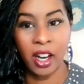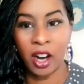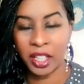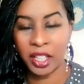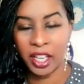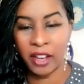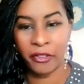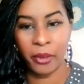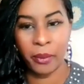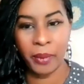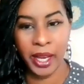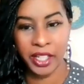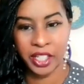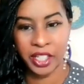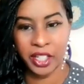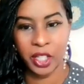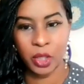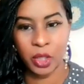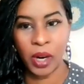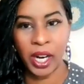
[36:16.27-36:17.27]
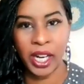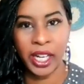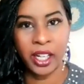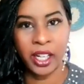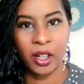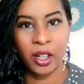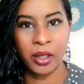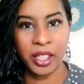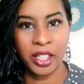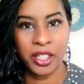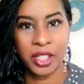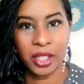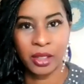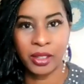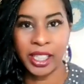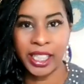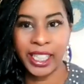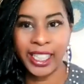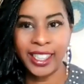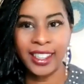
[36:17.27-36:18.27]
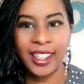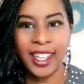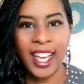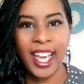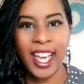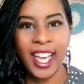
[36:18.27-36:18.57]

All the information is right here on the screen.